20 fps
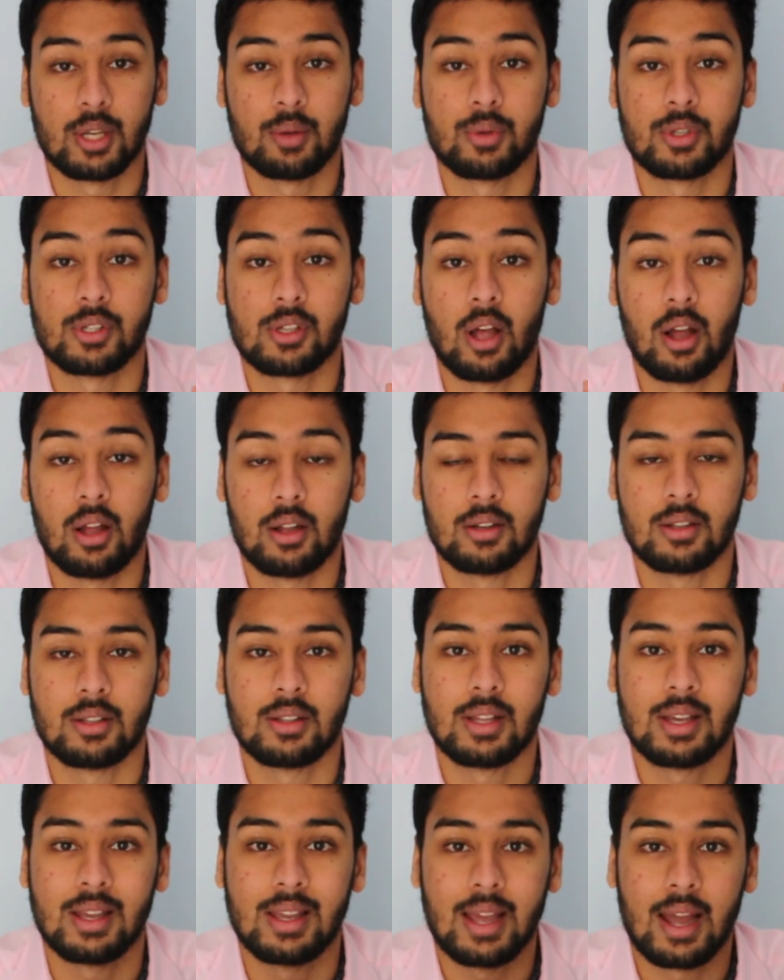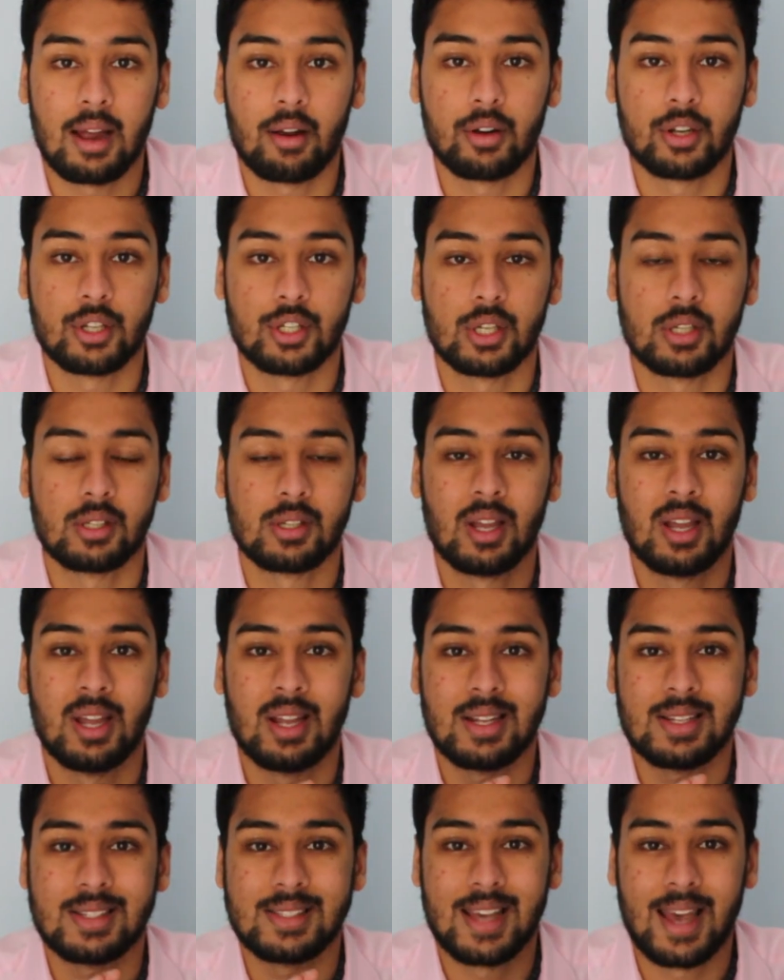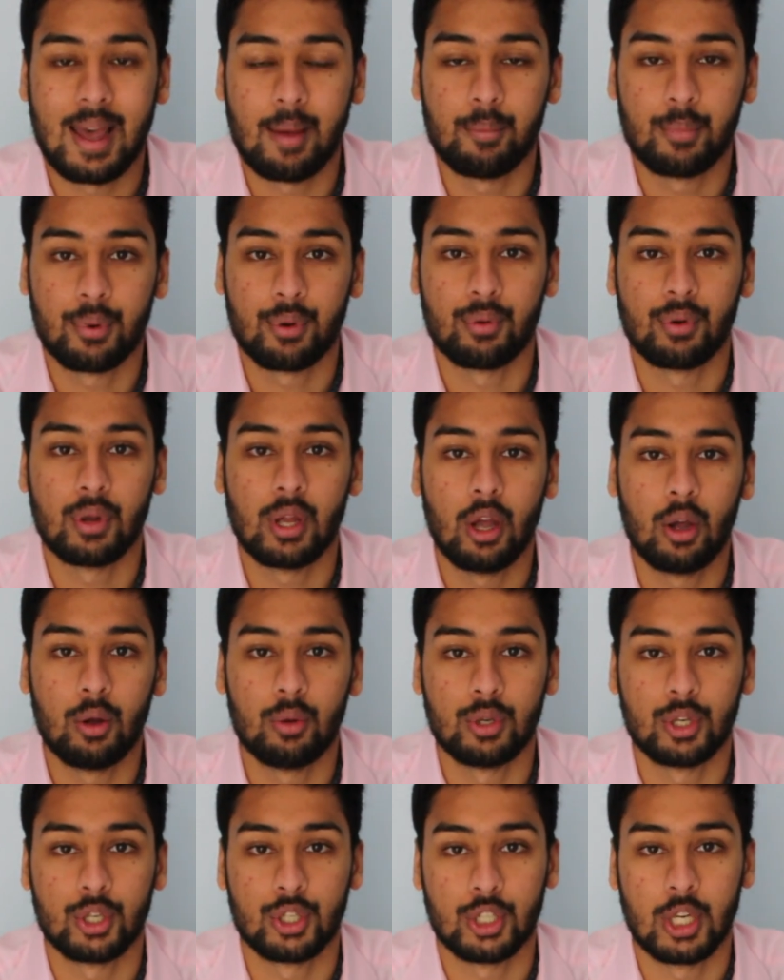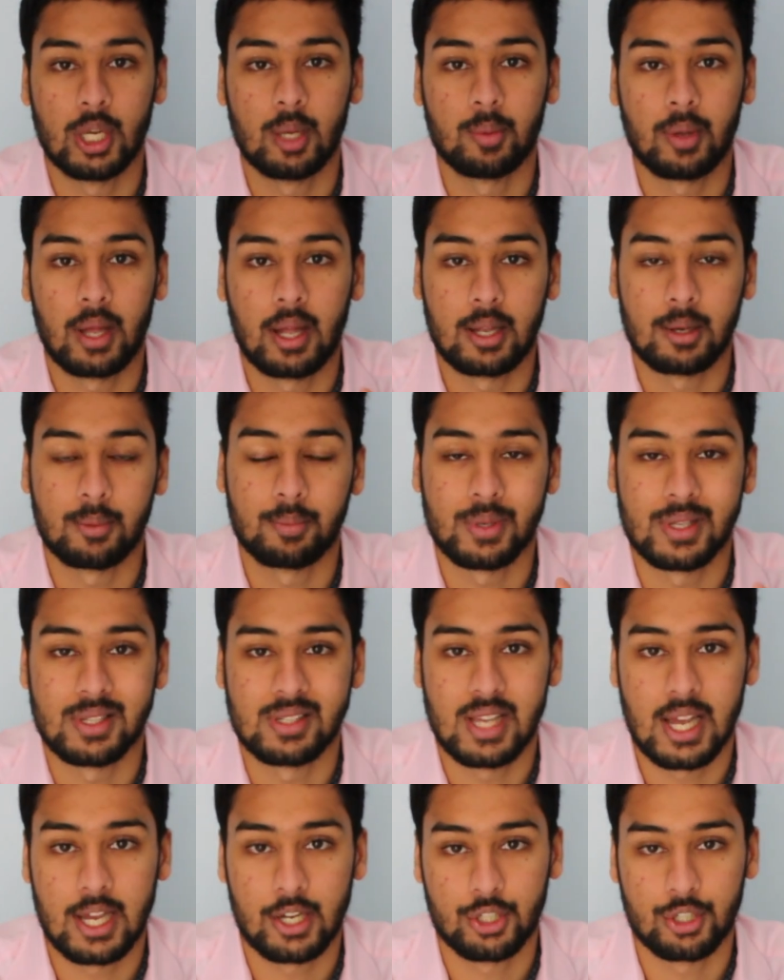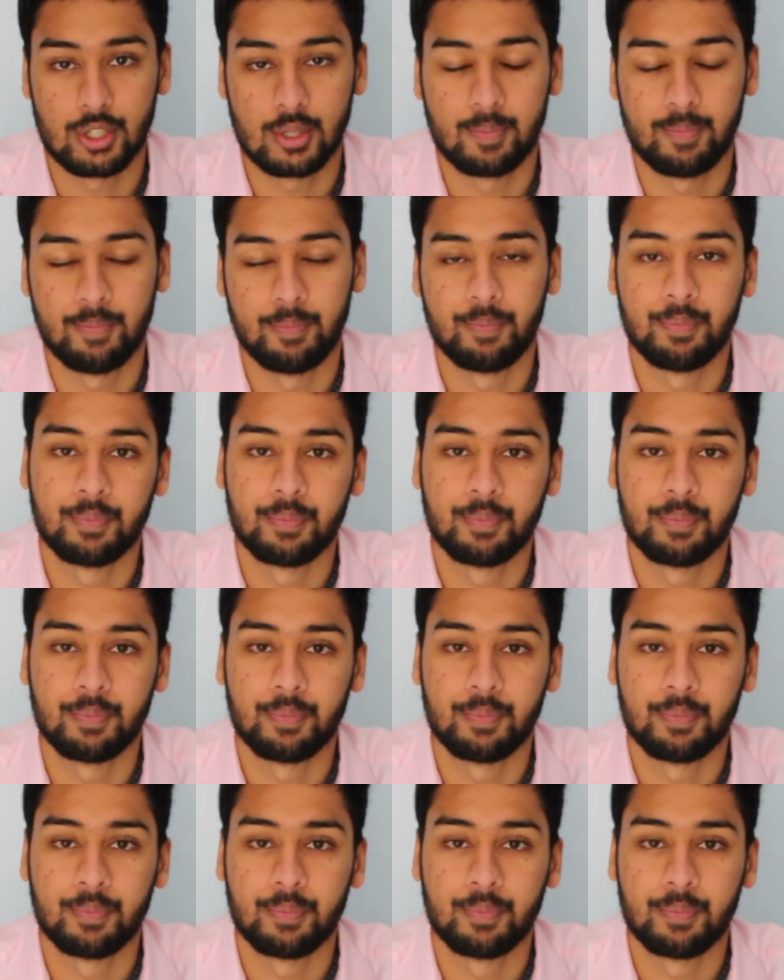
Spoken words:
it was under the garage's temporary ownership and possession.